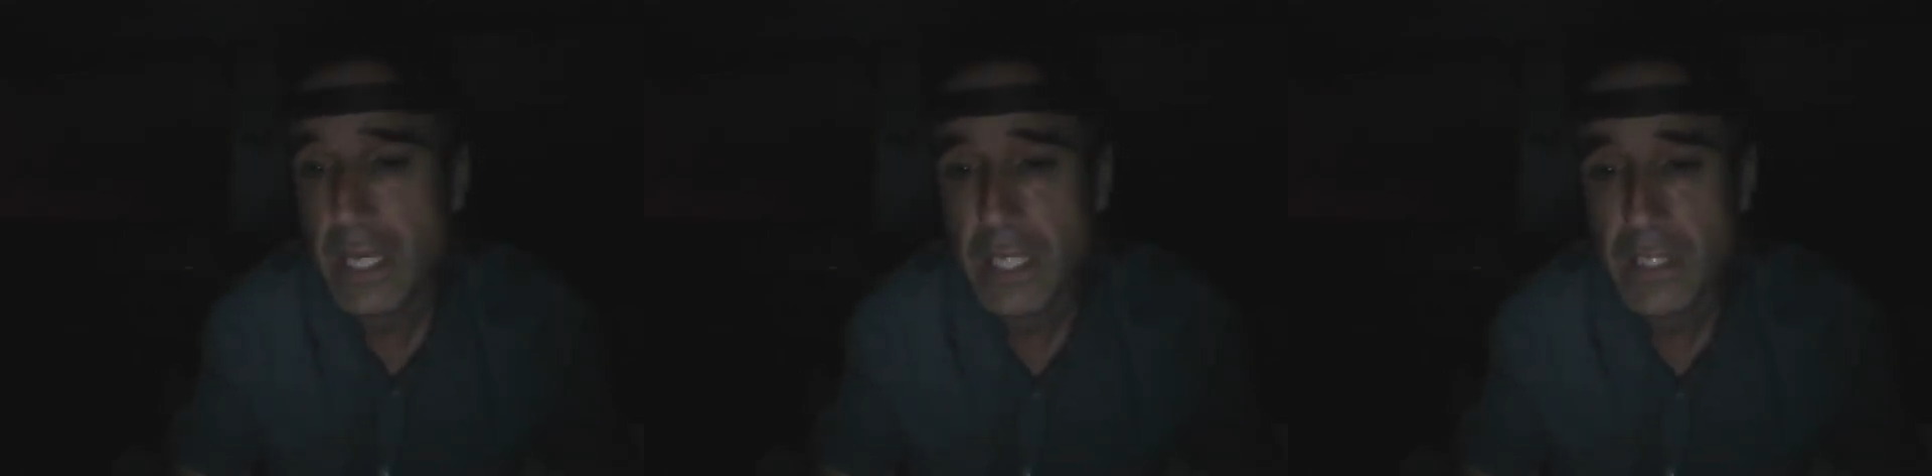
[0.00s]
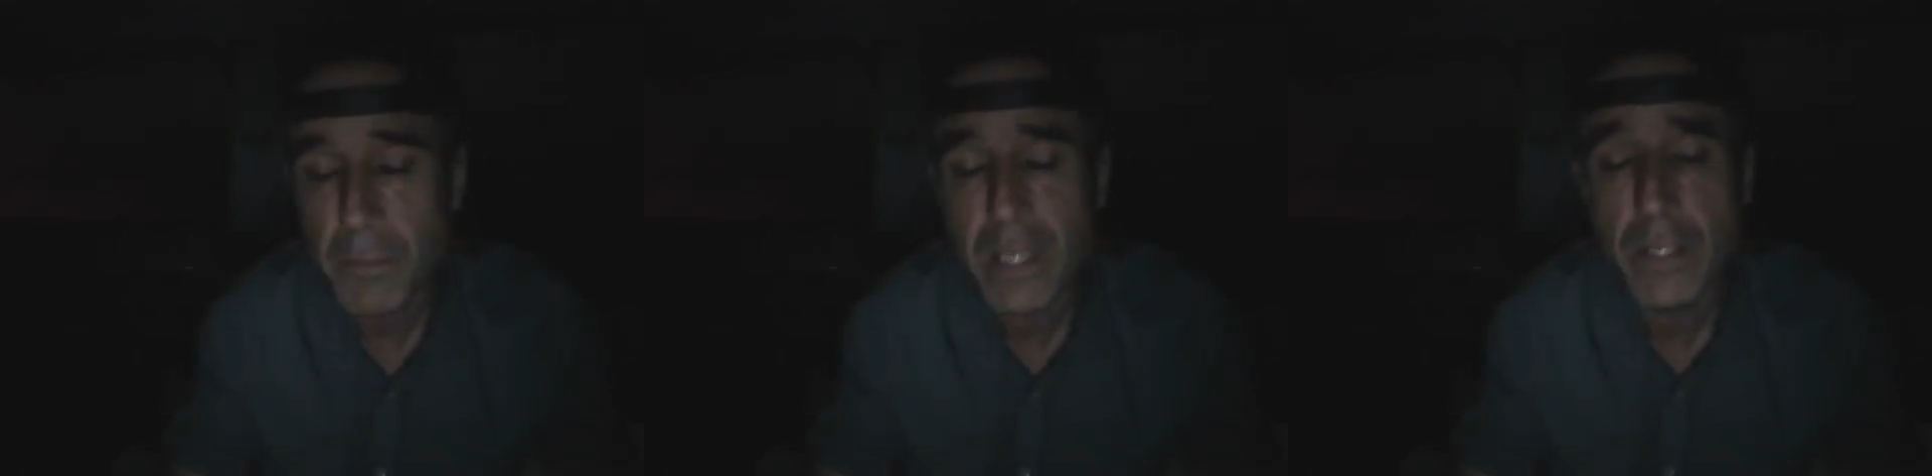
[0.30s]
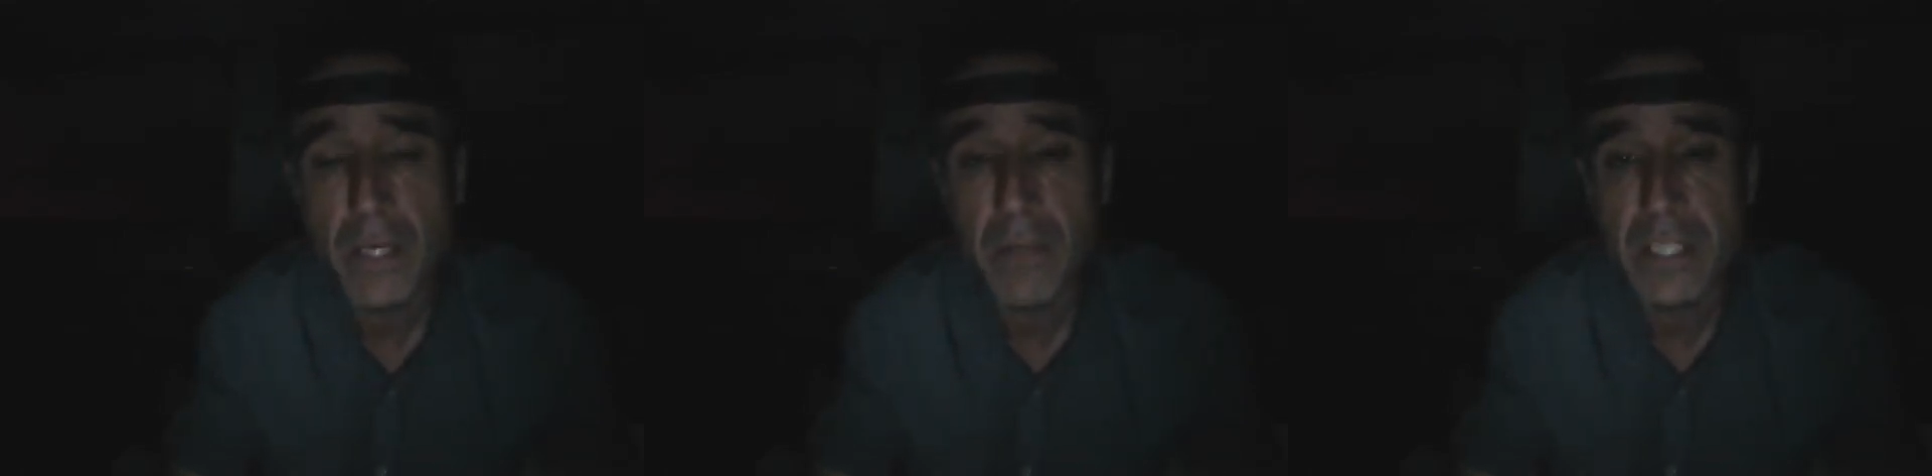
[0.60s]
my dream.
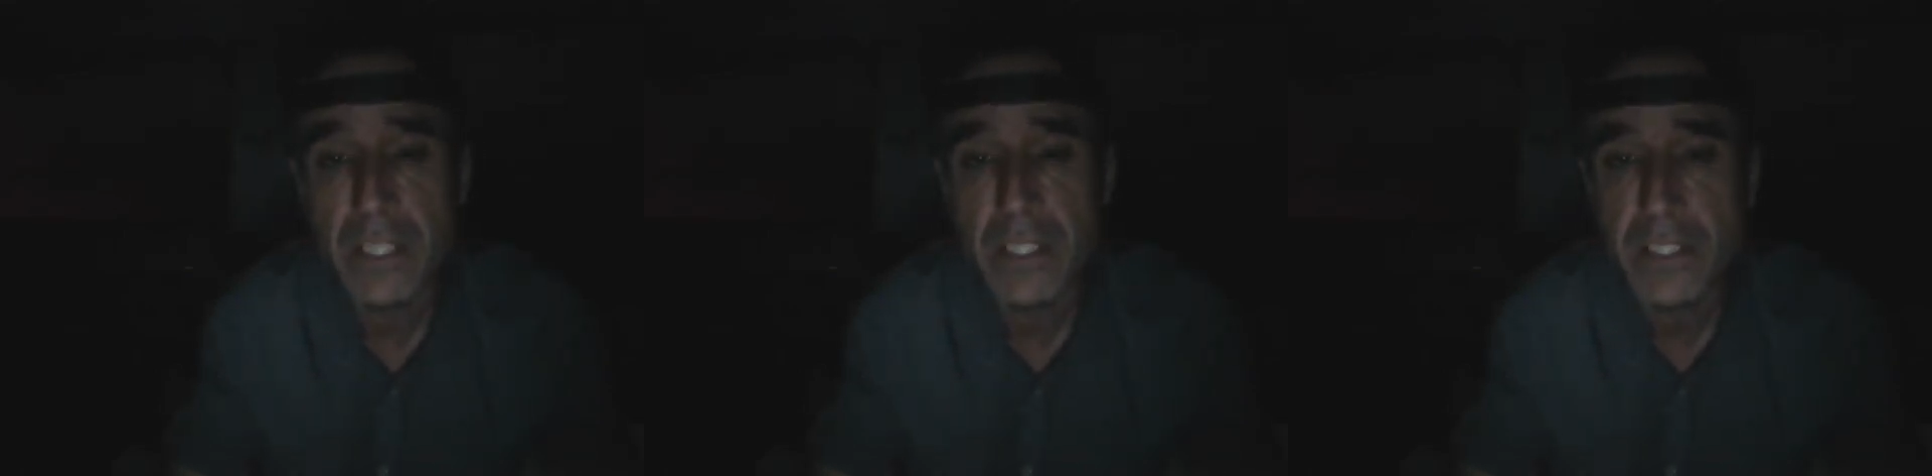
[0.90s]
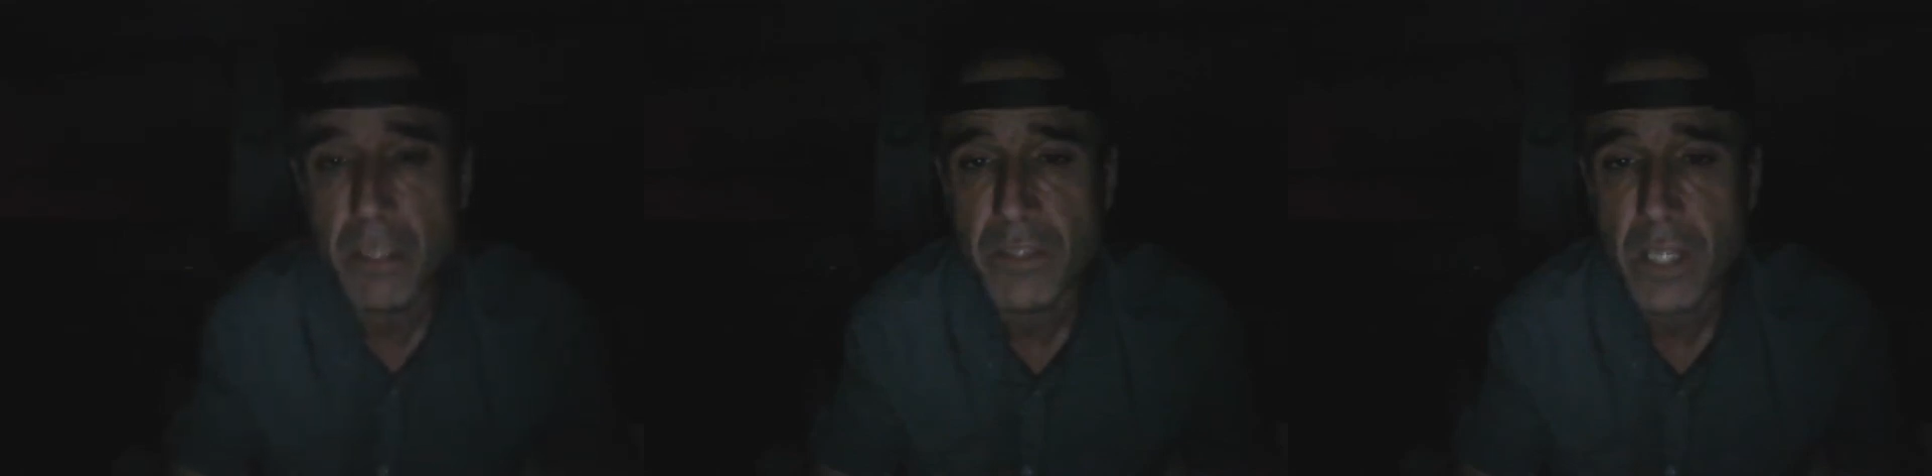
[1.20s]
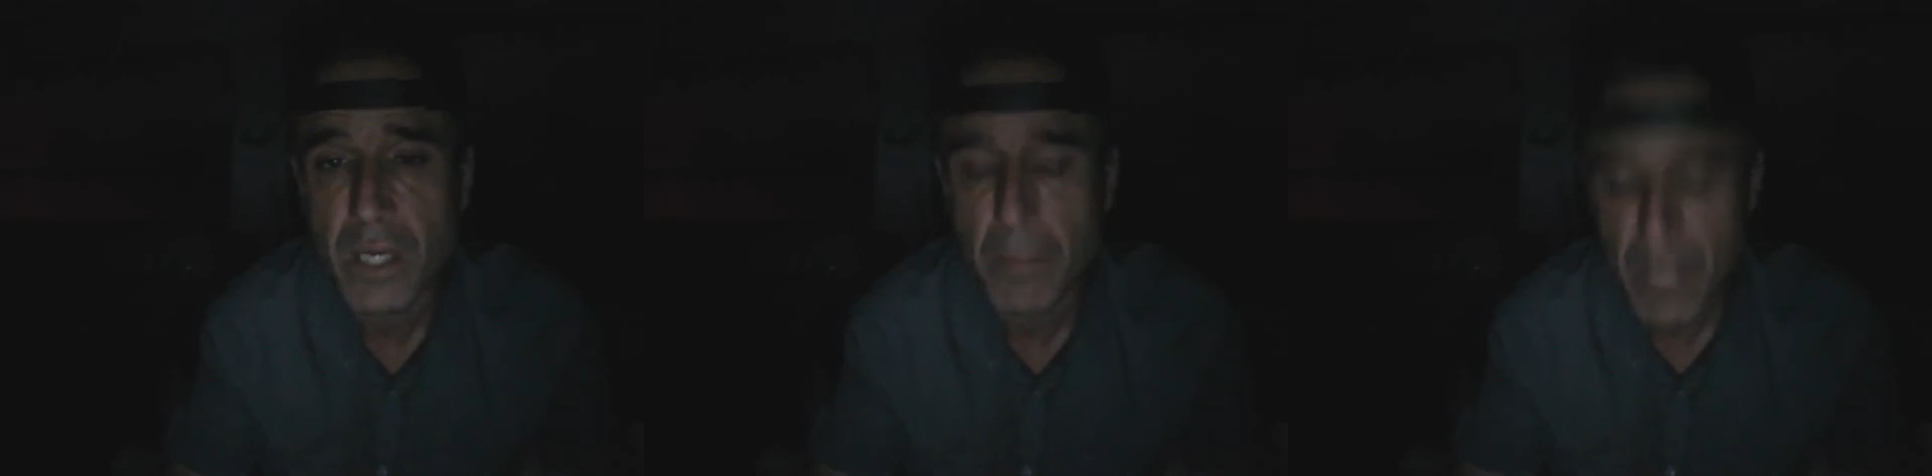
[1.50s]
As someone's talking
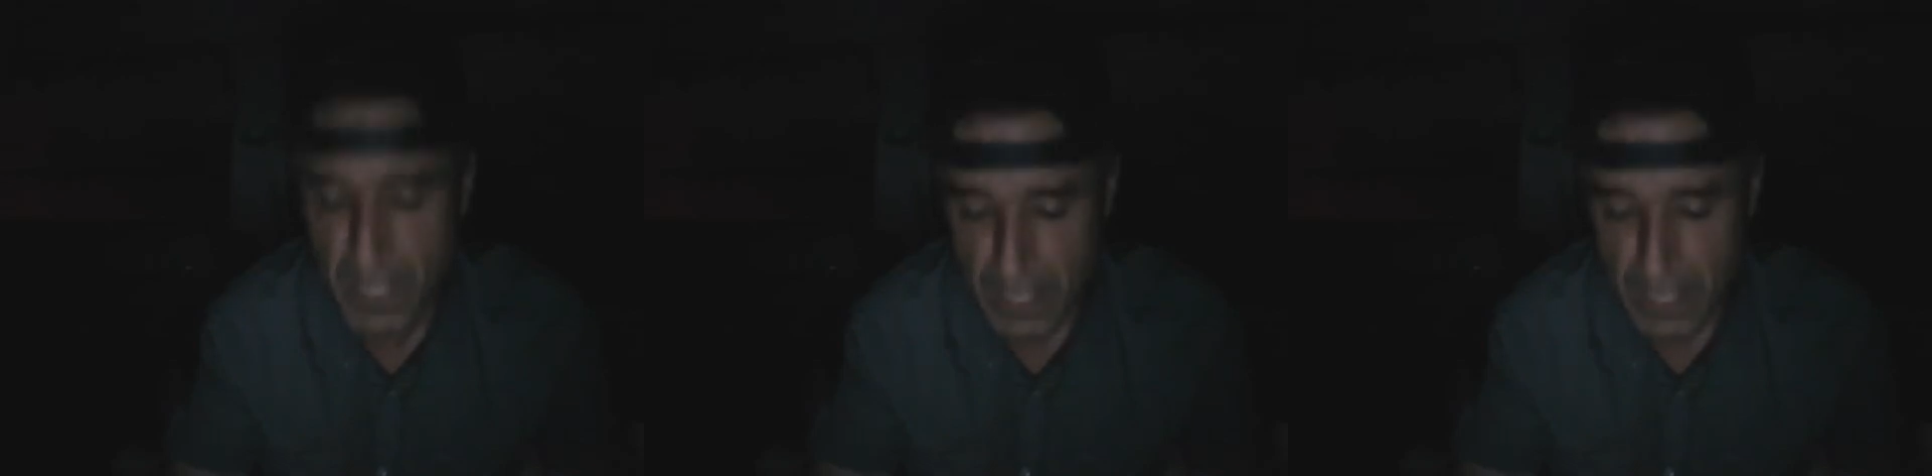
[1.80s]
about